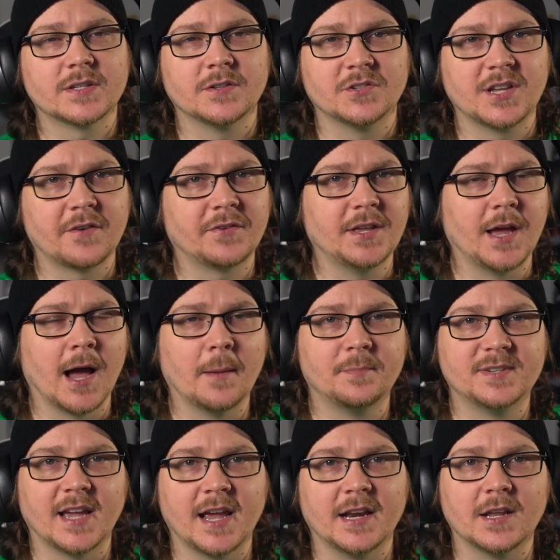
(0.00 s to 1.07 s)
They're definitely
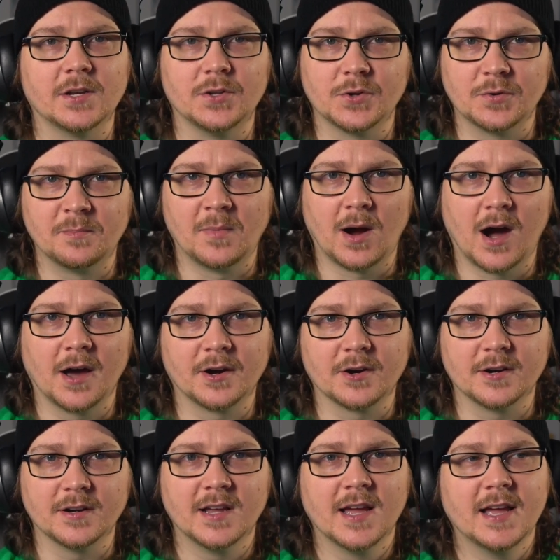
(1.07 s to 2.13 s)
updated, a little
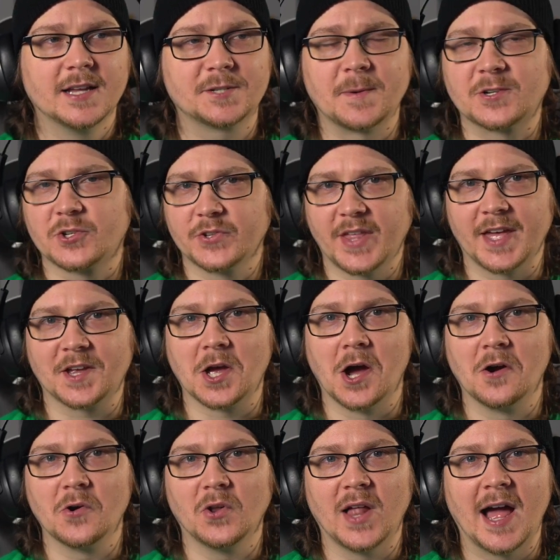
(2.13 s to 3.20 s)
modern, especially that
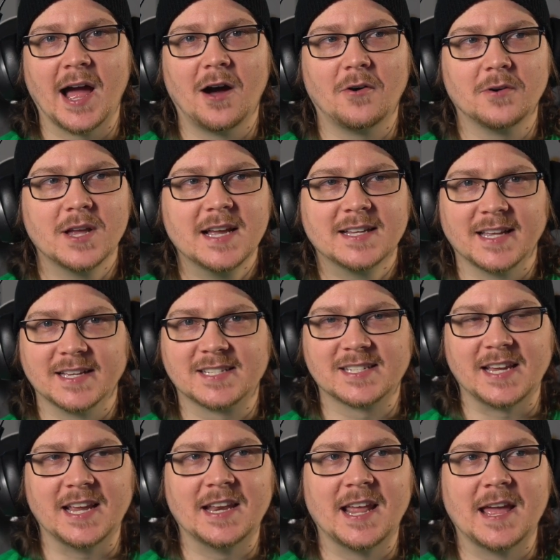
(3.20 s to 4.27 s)
Kung Lao. Like
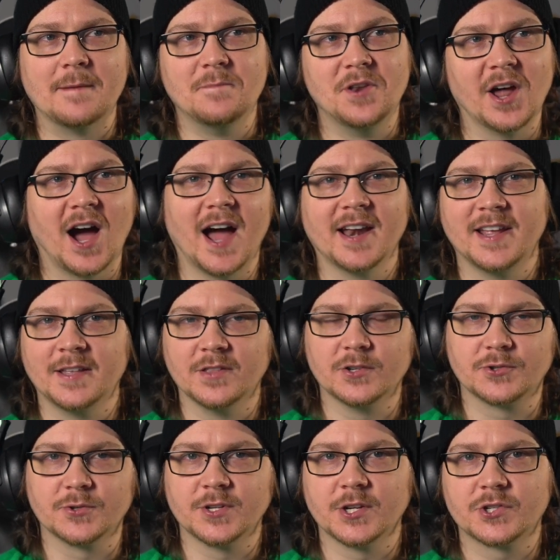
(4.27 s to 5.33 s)
seeing him not in the
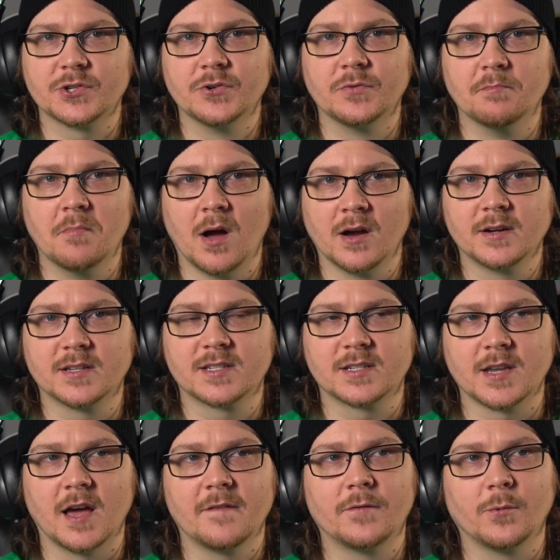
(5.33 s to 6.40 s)
traditional monk
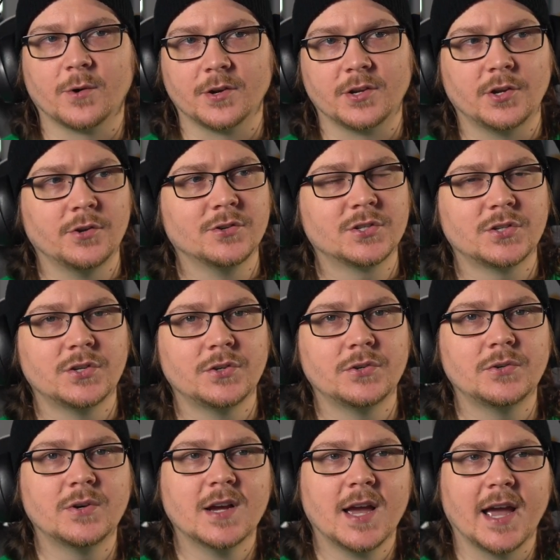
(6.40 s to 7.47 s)
stuff we're used
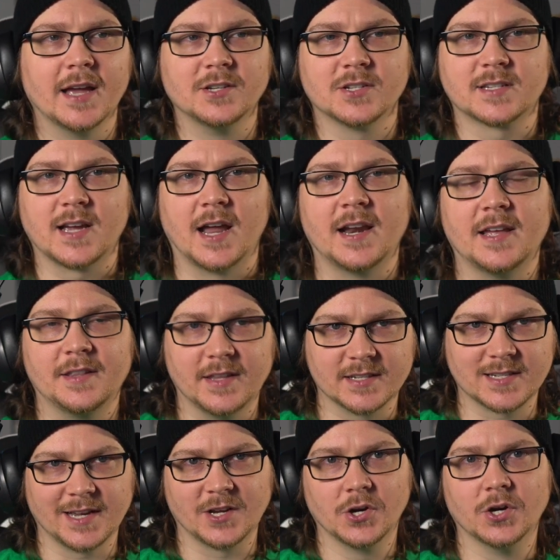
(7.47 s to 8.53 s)
to and just kind of in
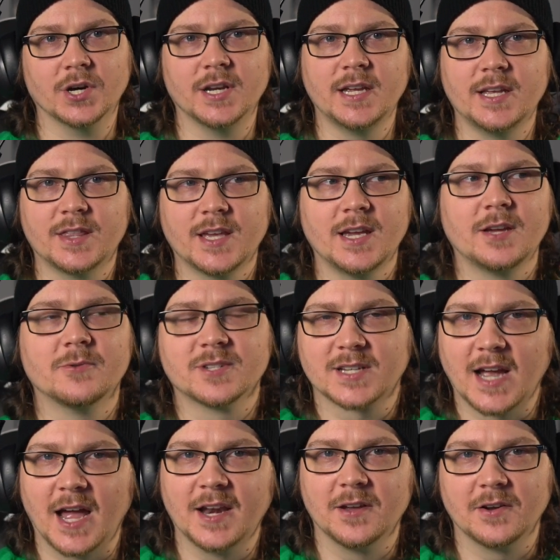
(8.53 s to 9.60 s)
this like hoodie thing was
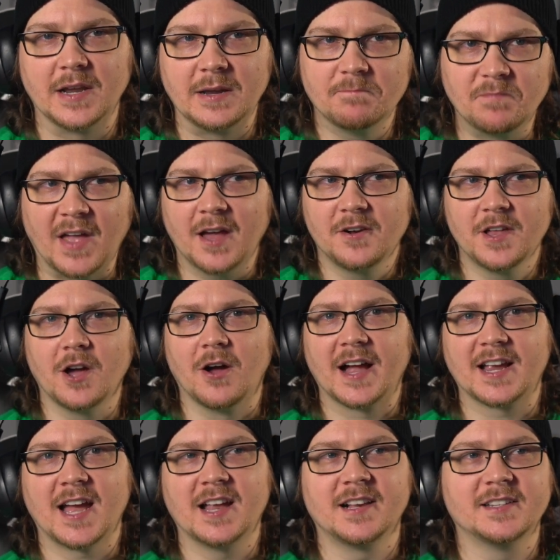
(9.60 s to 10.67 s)
kind of, I don't know, I
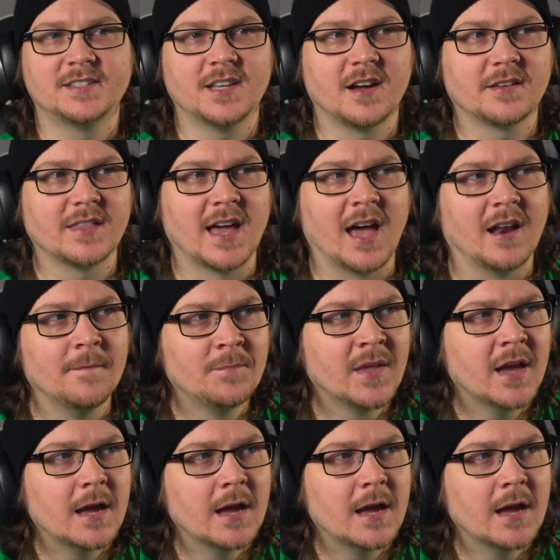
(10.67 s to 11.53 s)
kind of dug that.